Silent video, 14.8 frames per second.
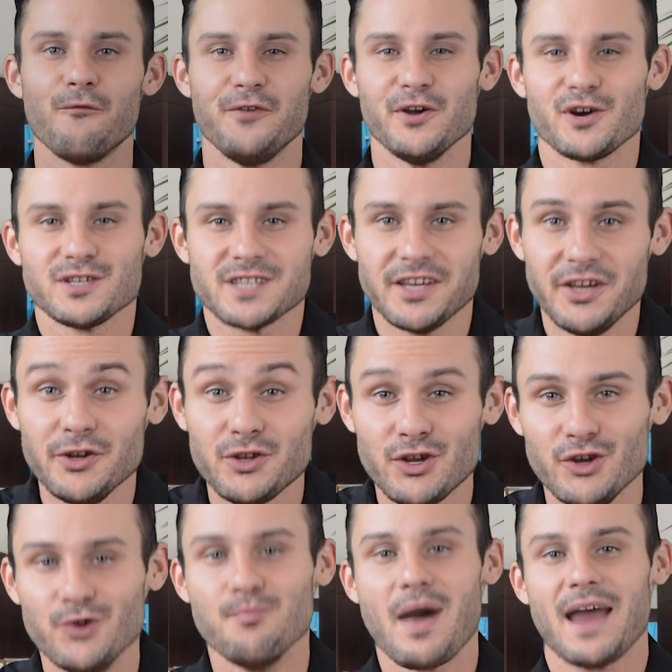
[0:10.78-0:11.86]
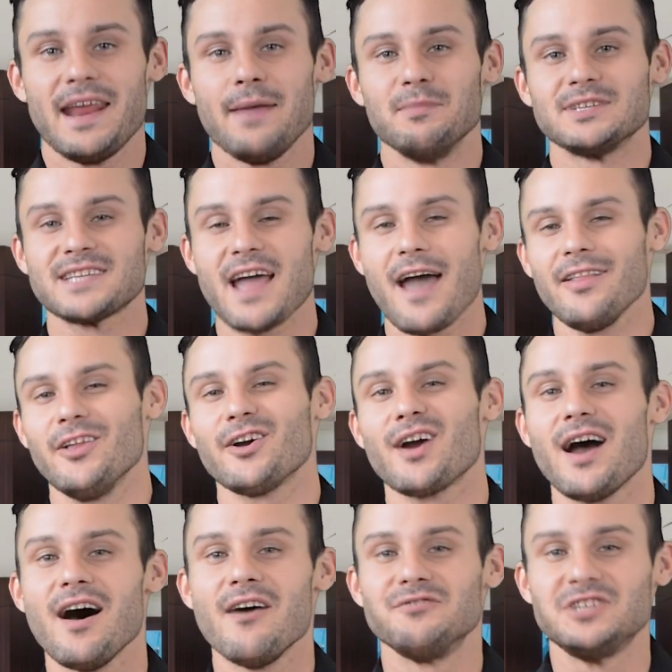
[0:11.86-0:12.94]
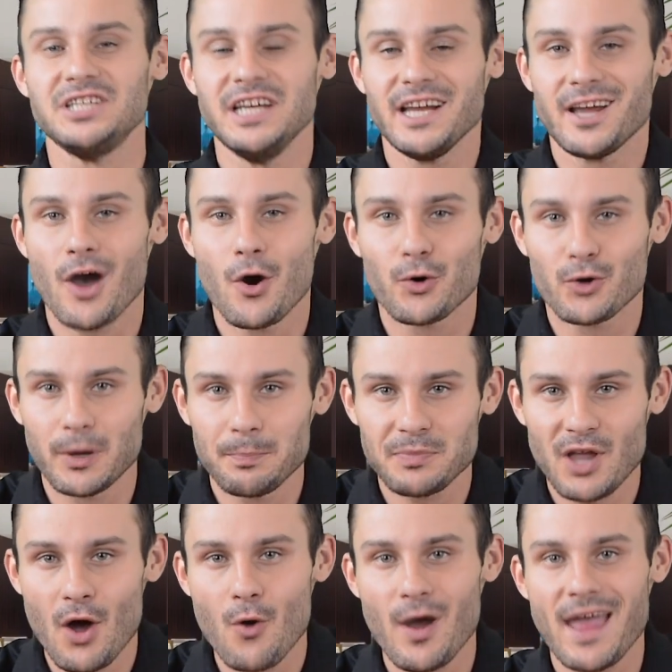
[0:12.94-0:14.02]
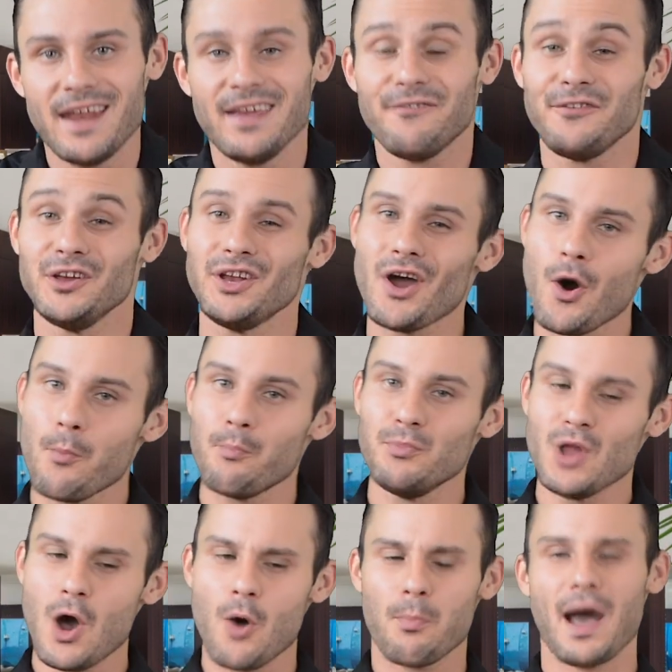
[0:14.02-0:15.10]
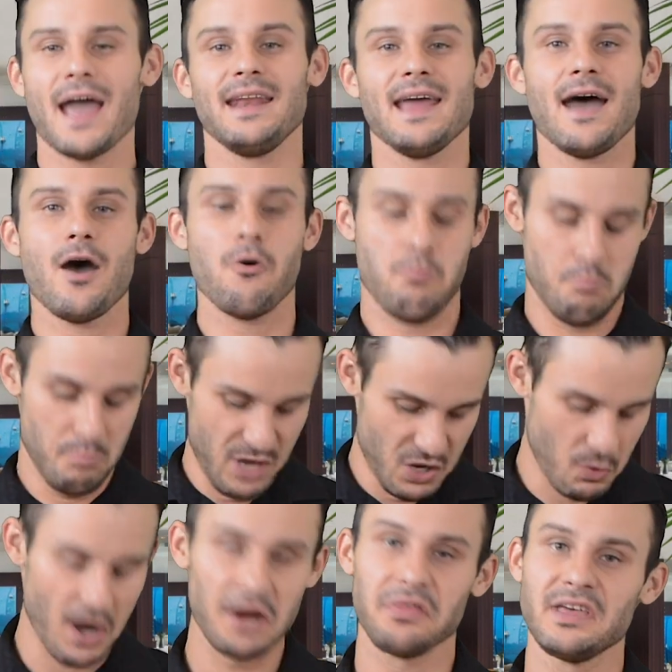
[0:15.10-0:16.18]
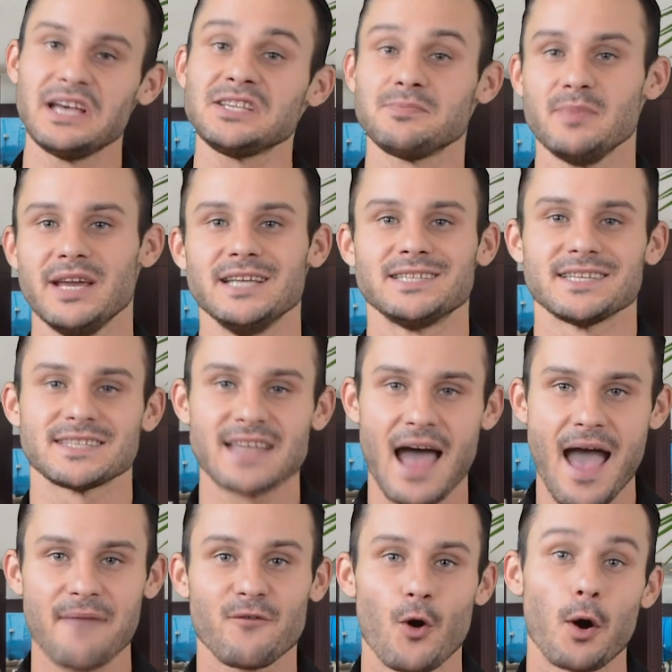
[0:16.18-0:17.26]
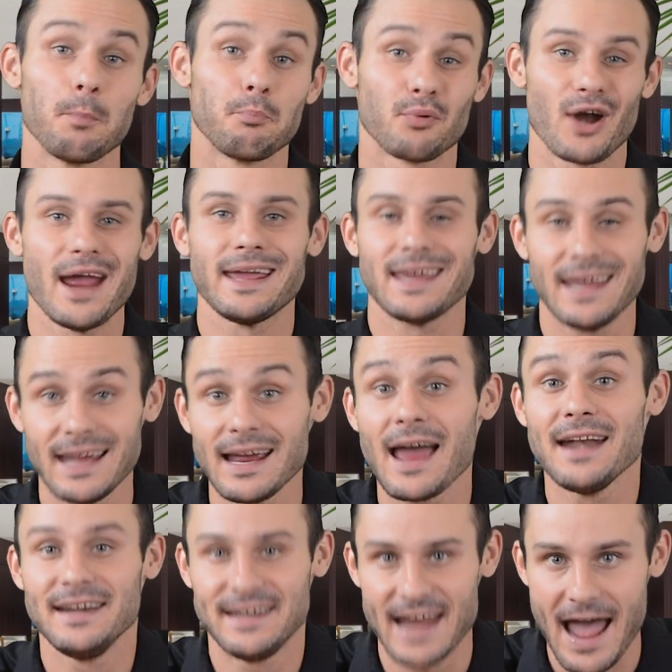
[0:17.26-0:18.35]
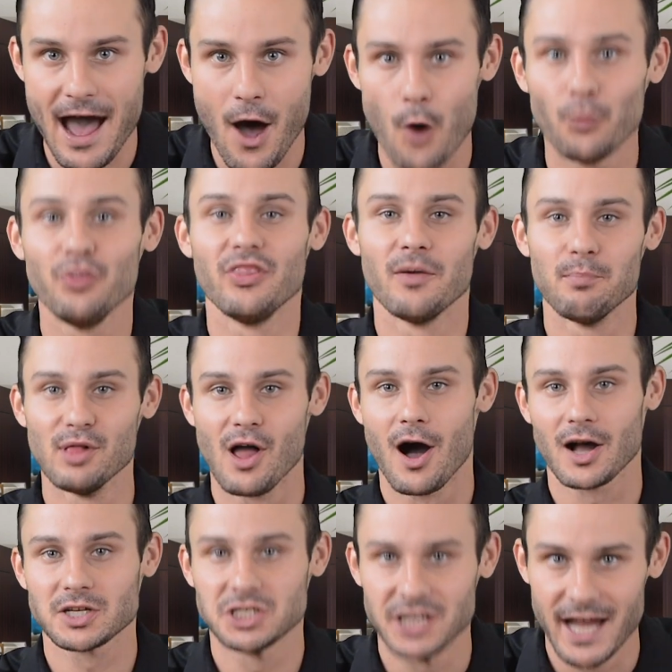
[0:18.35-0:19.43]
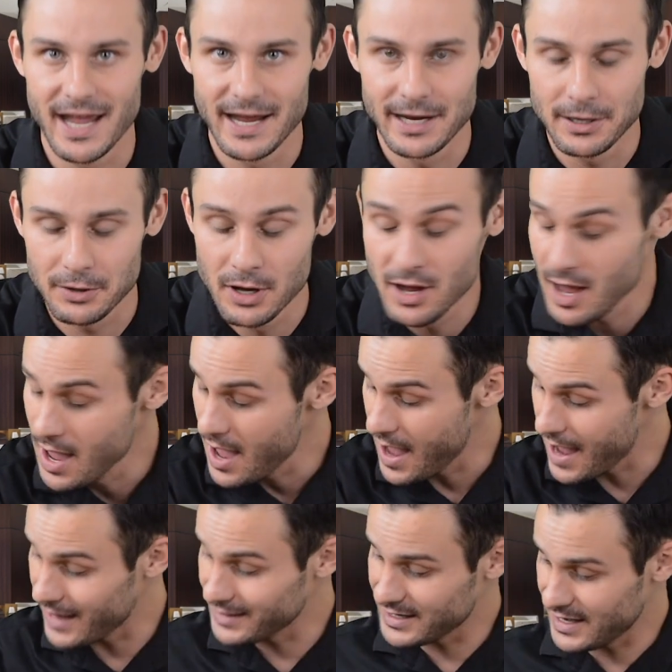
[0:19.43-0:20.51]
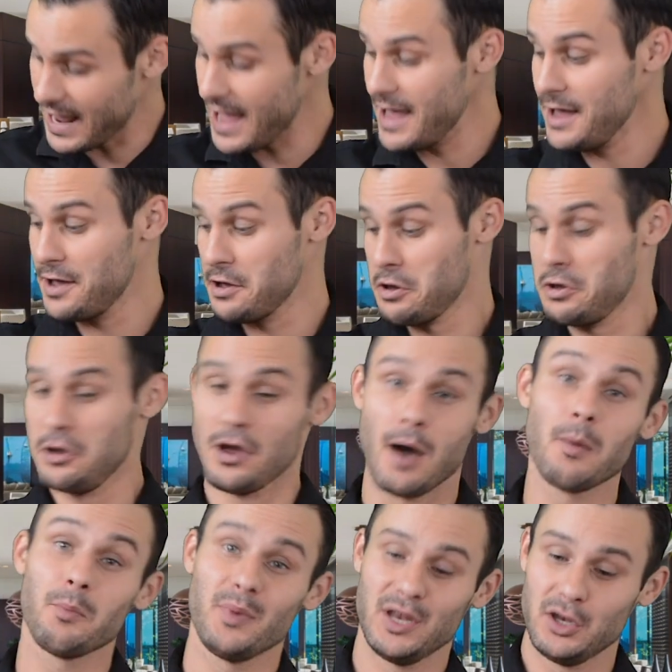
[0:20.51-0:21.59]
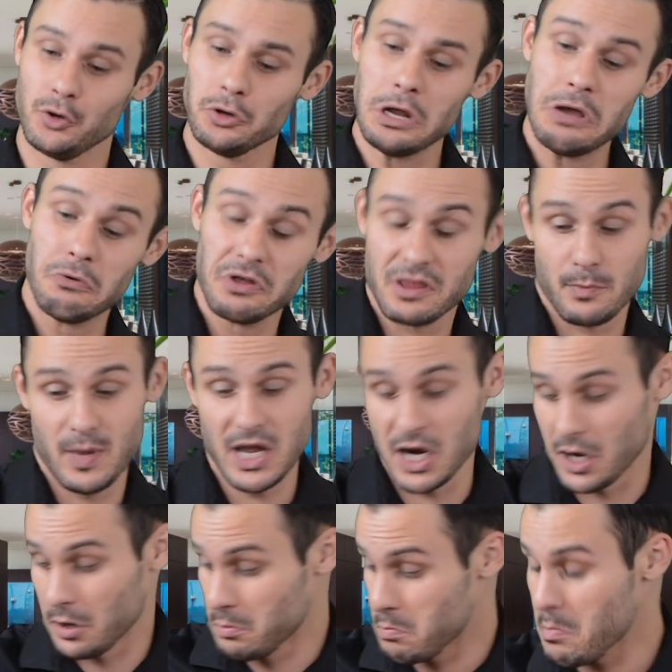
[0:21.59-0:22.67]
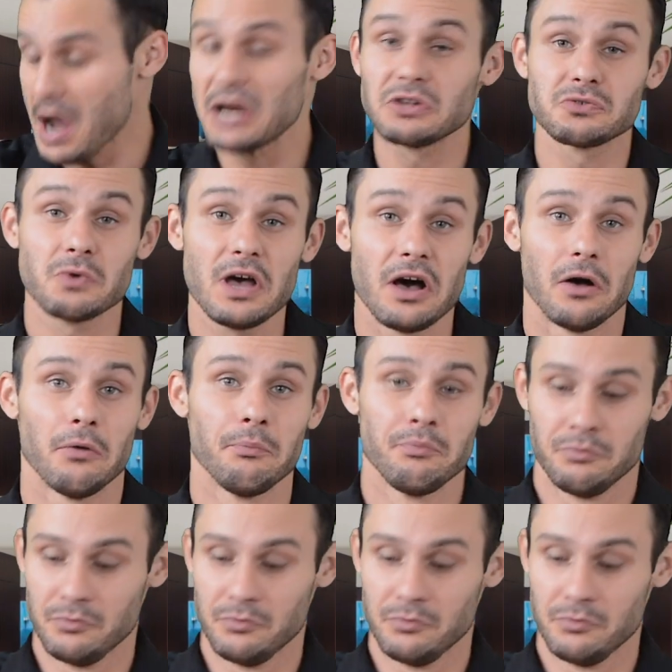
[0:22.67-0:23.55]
viewers of YouTube, my name is Tyler of Chico Crypto, and if you don't know by now, me wearing this means it's time for breaking down the blockchain. And today, I'm gonna be doing it with a beer, might as well.